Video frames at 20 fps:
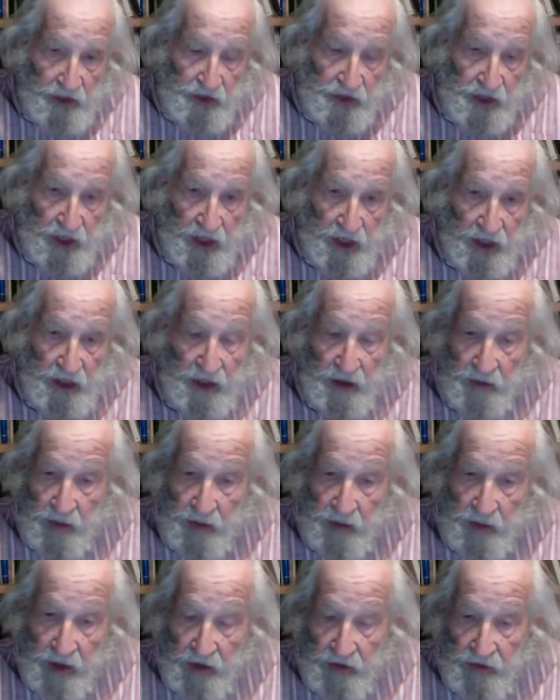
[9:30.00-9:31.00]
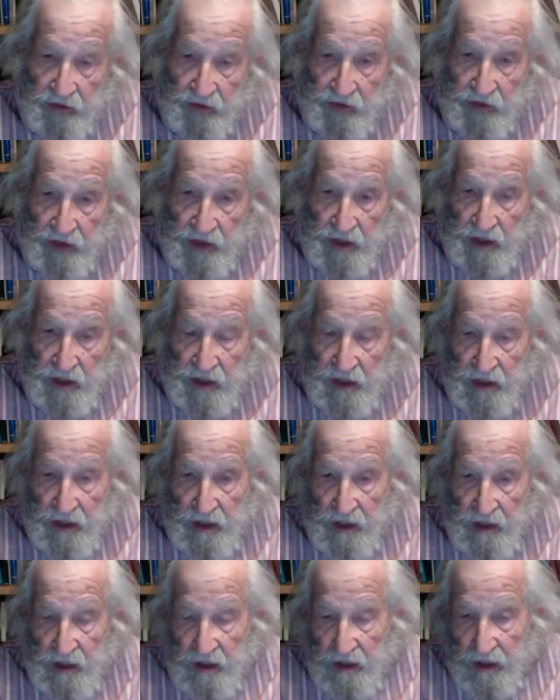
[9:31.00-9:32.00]
that above the
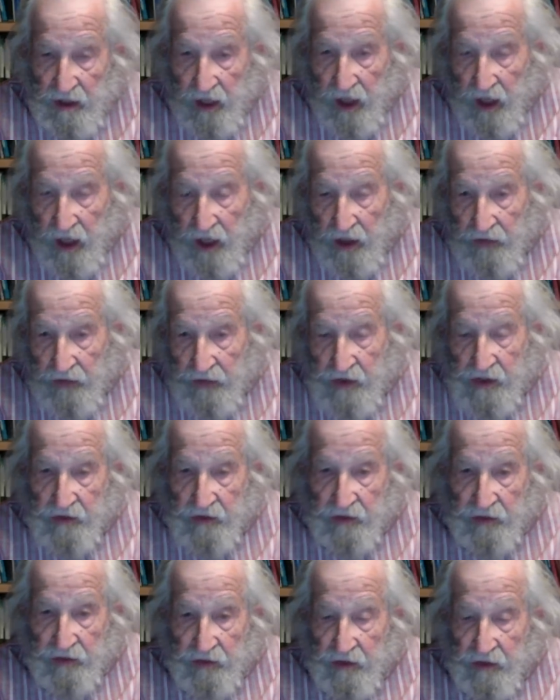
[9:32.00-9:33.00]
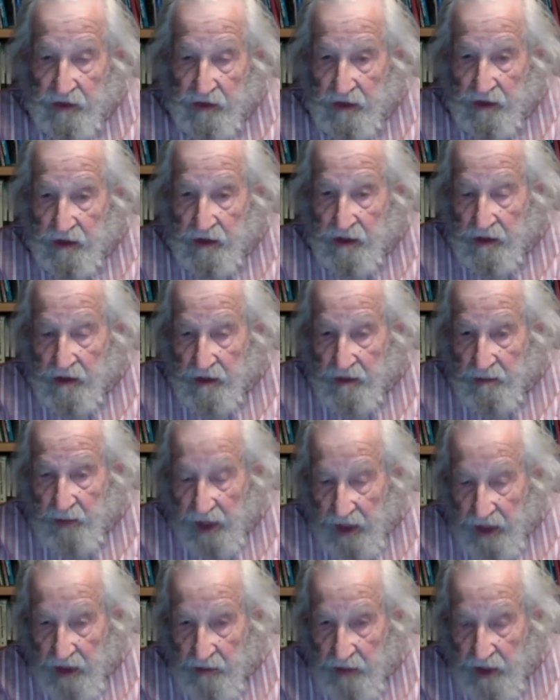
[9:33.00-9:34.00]
lives of
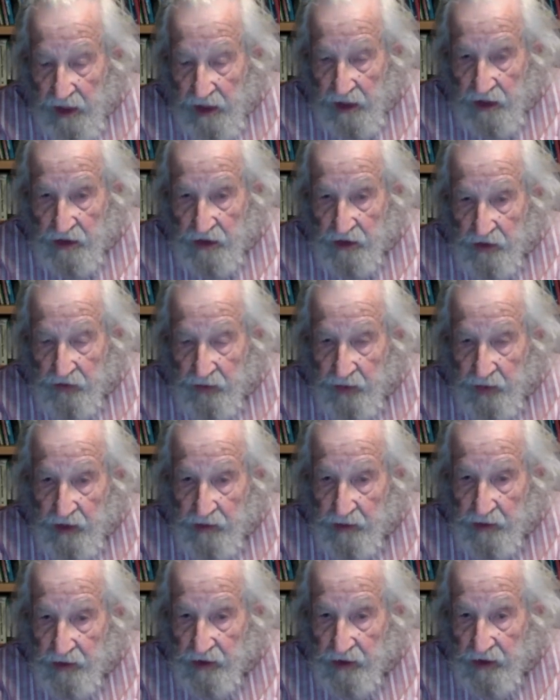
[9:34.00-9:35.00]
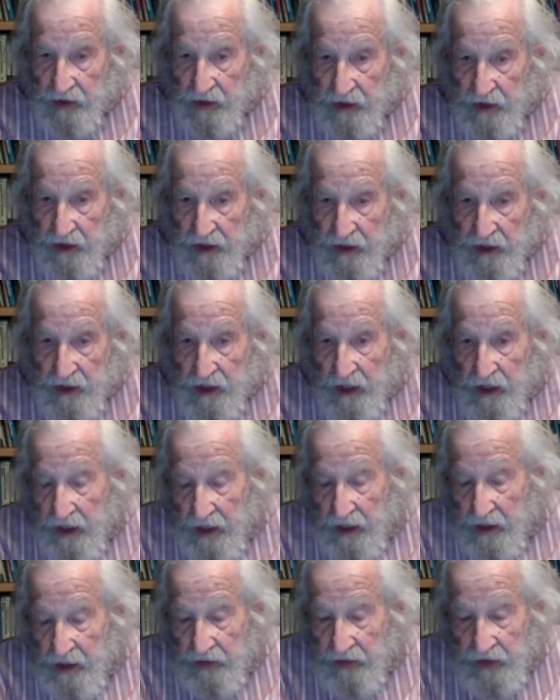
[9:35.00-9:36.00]
many millions of people,
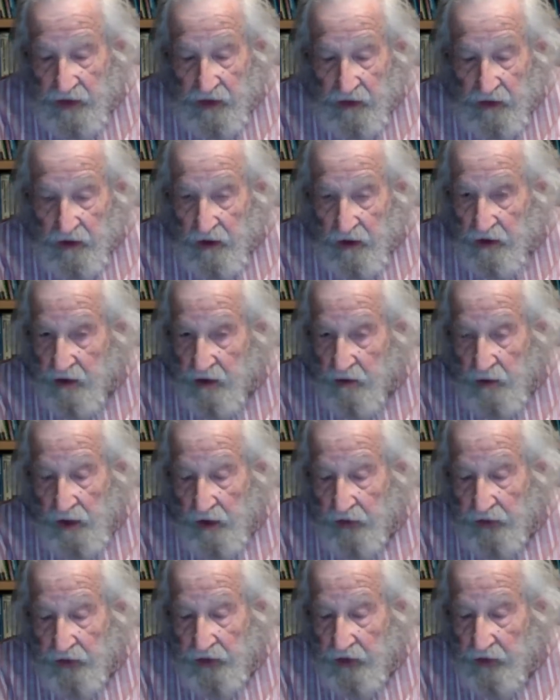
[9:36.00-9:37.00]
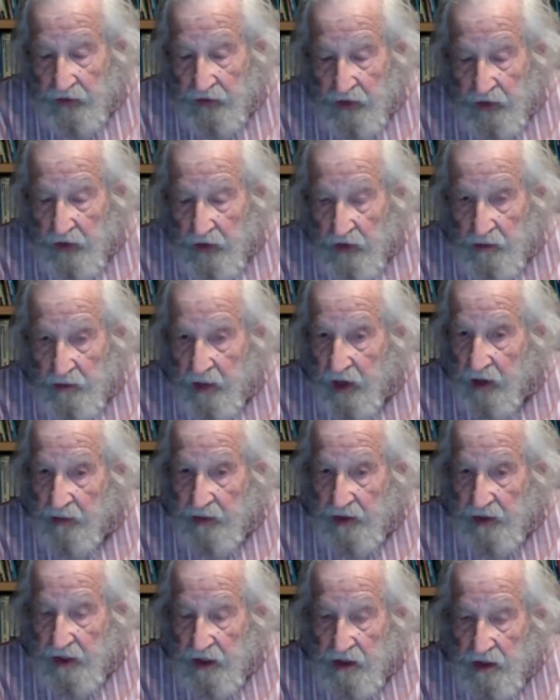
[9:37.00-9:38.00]
and even the welfare of their own
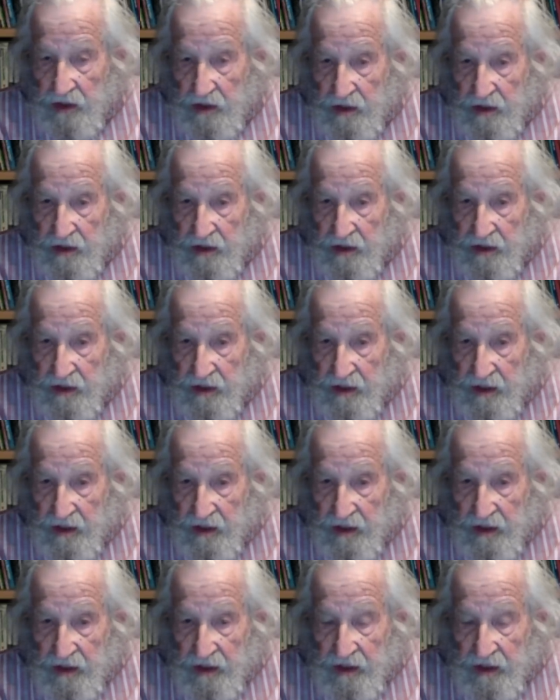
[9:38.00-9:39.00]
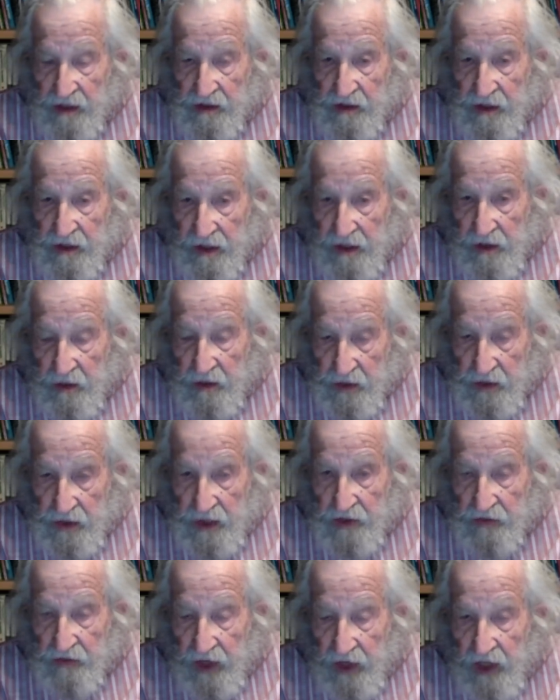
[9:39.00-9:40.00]
populations. It's an
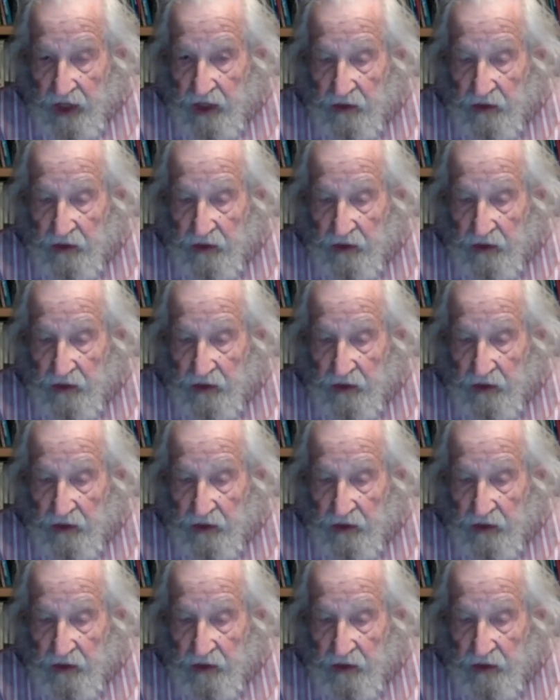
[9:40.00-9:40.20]
interesting value